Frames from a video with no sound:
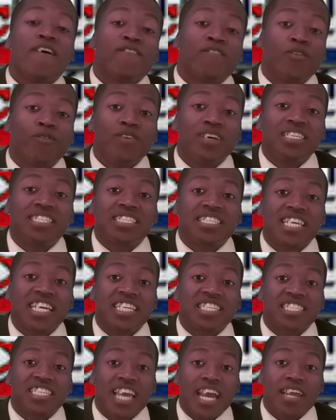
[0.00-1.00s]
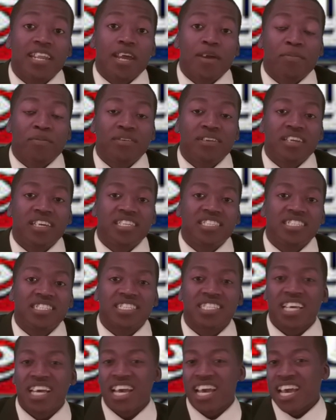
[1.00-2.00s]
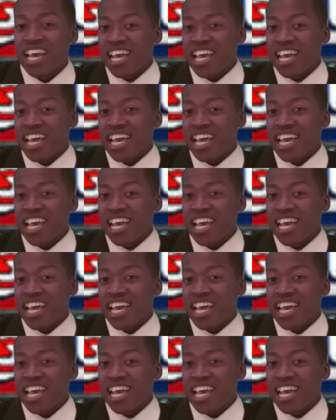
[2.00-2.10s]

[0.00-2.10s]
for Week 6 Game Day predictions.